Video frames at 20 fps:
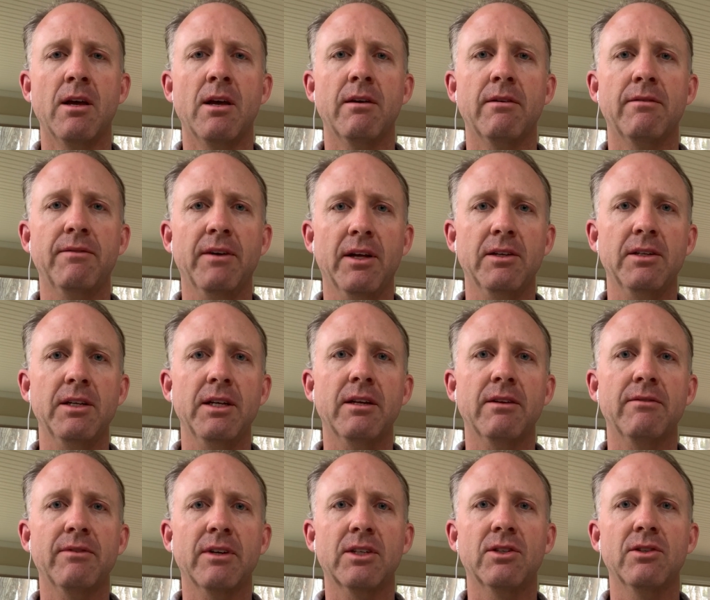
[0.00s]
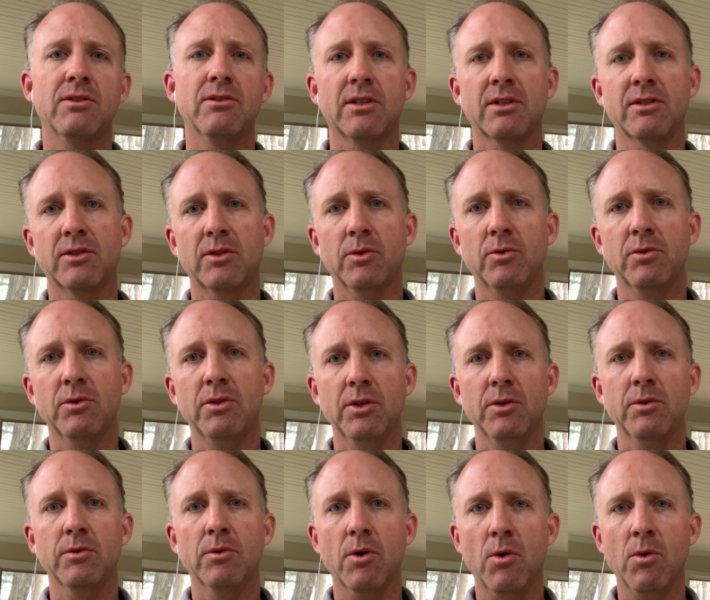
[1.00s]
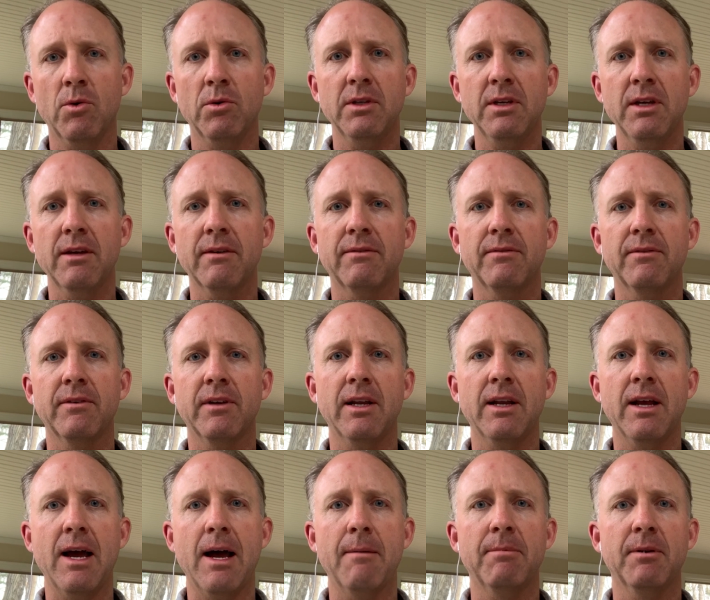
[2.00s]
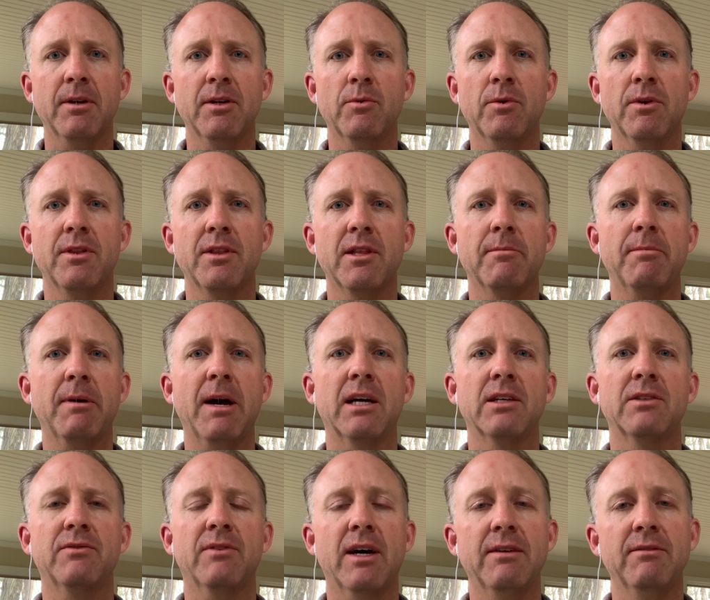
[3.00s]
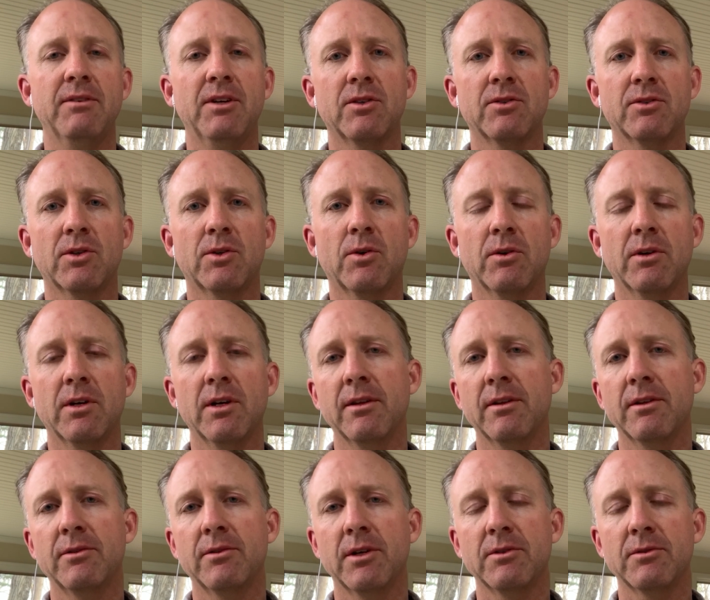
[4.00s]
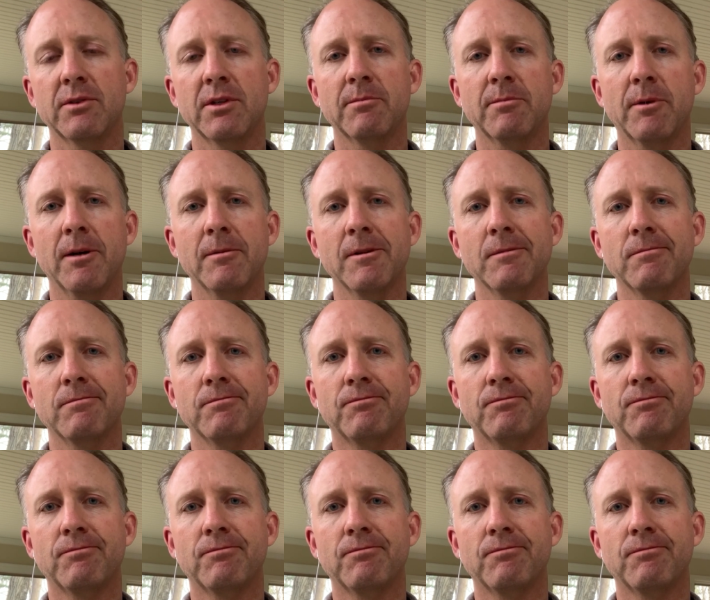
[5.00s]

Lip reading: Felony convictions exclude you only if it happened within the past 5 years, according to the Treasury Department.